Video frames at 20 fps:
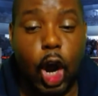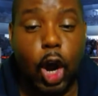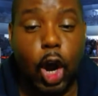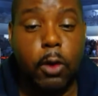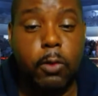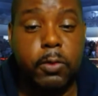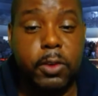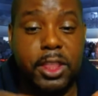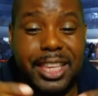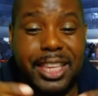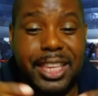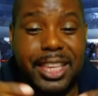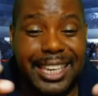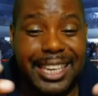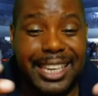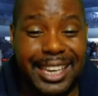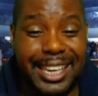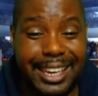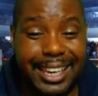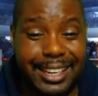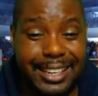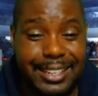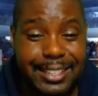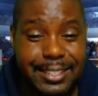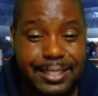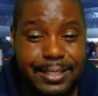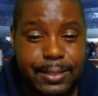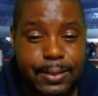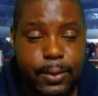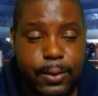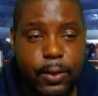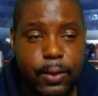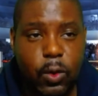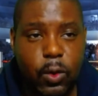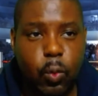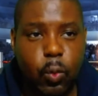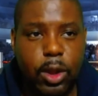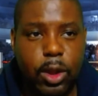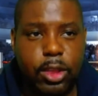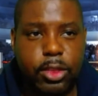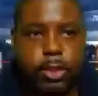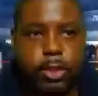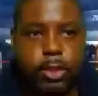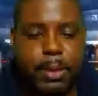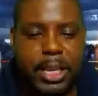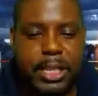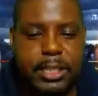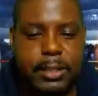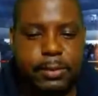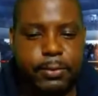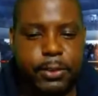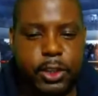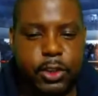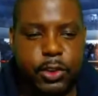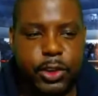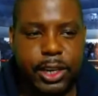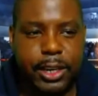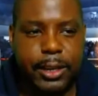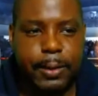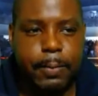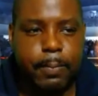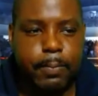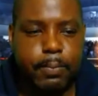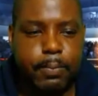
over the years with Peter Fury,